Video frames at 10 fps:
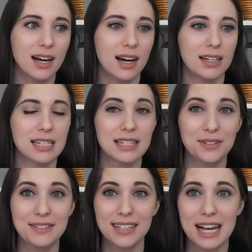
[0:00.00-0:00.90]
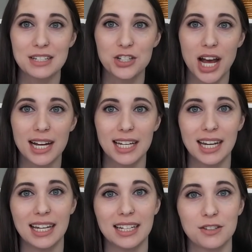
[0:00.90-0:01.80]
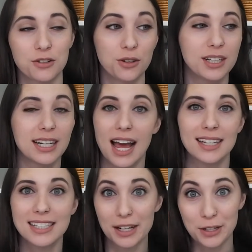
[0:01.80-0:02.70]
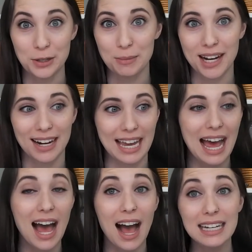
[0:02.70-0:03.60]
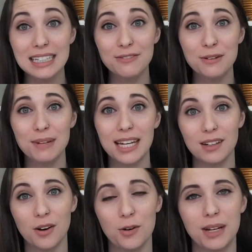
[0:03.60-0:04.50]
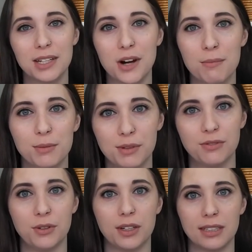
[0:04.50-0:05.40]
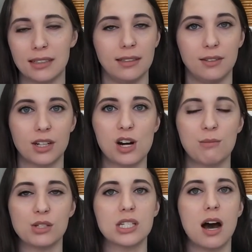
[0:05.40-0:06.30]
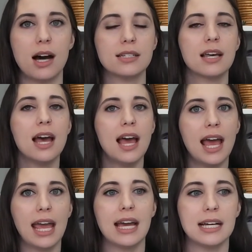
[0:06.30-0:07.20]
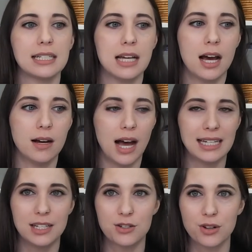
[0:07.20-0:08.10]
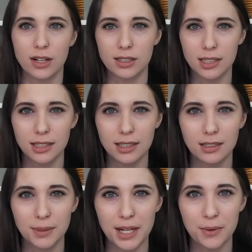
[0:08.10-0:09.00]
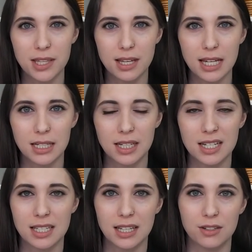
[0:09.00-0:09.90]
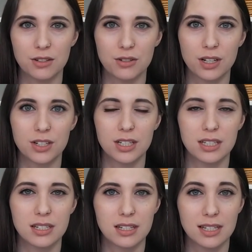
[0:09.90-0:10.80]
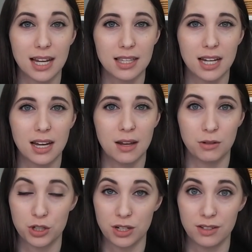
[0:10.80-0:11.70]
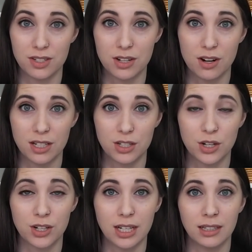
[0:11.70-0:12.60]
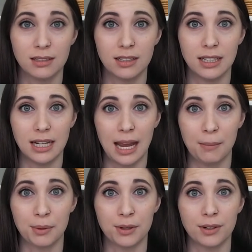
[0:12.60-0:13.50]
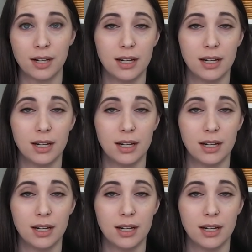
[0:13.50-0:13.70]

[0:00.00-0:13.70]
since we have last chatted and it's so good I had to tell you about it. I'd never made homemade caramel before, let alone a caramel sauce, and uh, I did struggle a little bit with it because the instructions said that it should have started turning an amber